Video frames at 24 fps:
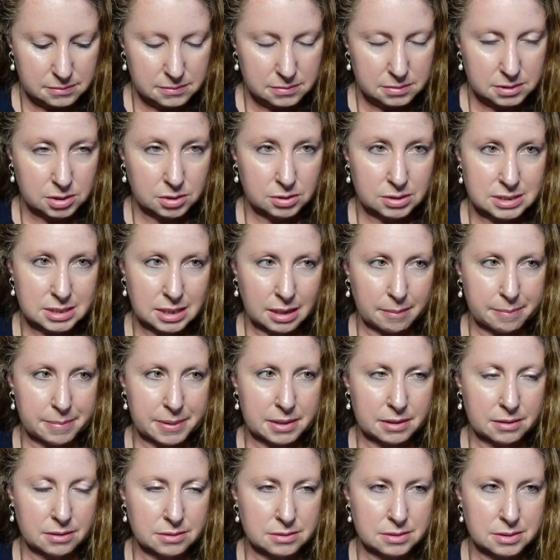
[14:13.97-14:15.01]
So the
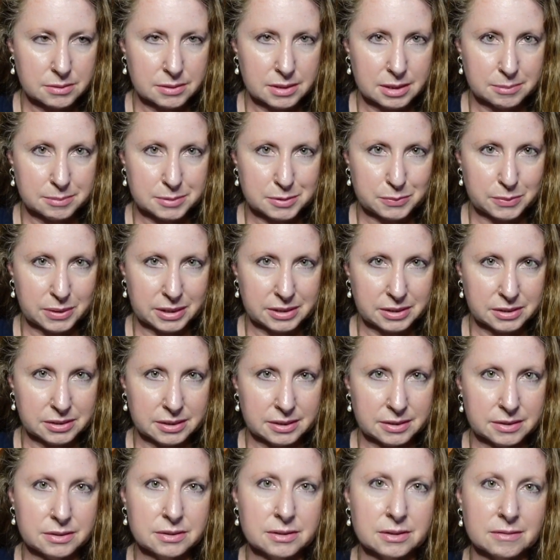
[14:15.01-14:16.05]
tapping also helps
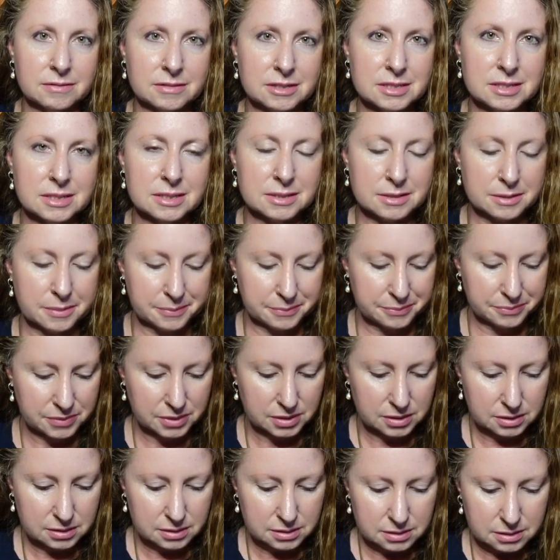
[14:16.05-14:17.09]
regulate the nervous system.
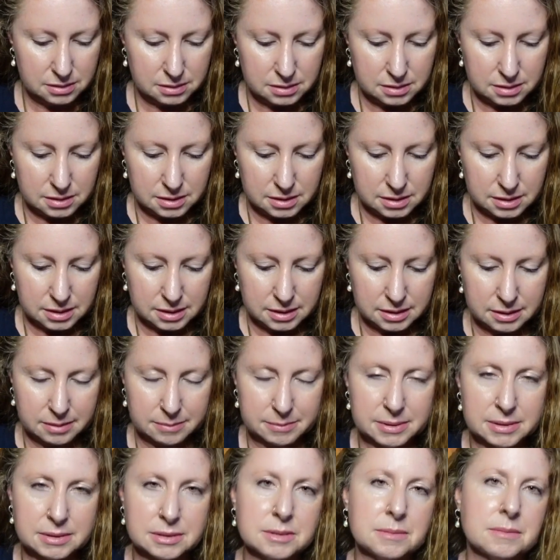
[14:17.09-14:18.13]

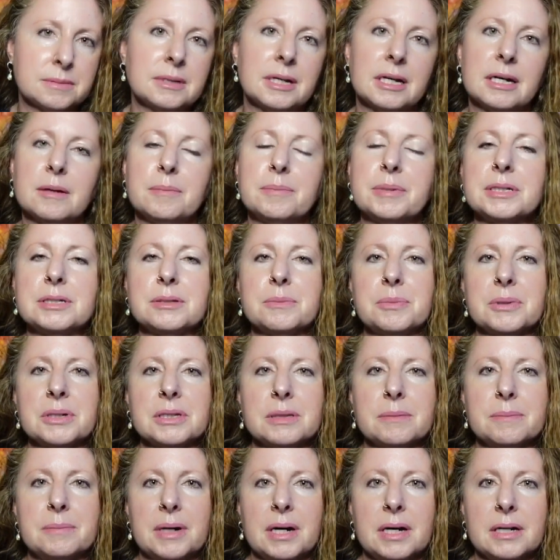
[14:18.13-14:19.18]
It's helping to bring
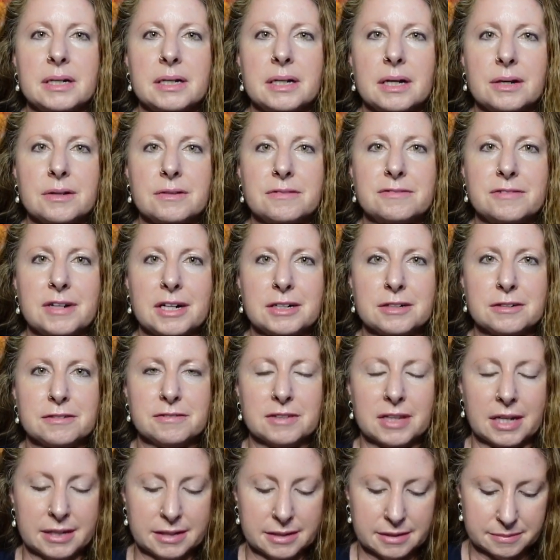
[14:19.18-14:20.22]
the body out of fight or
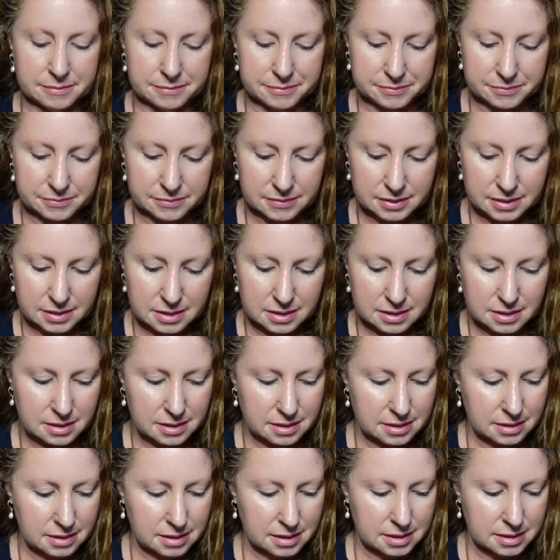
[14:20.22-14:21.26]
flight
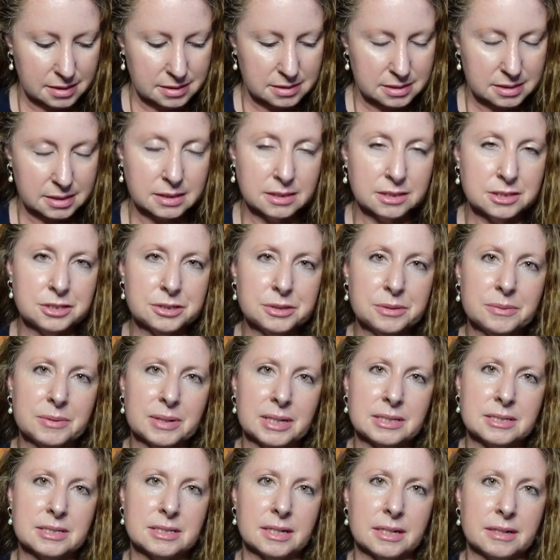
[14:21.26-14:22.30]
and into
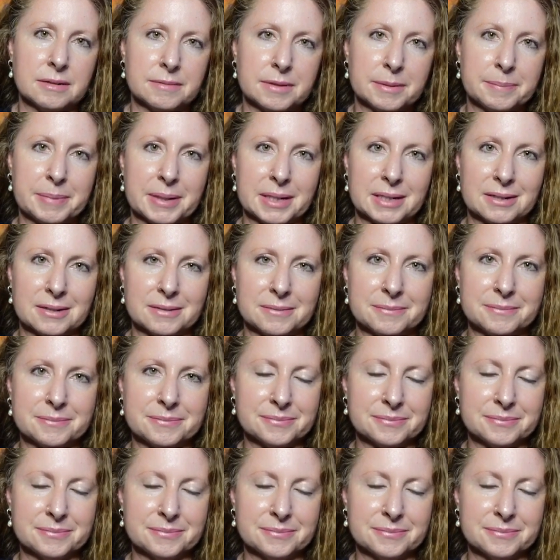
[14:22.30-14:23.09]
rest and repair.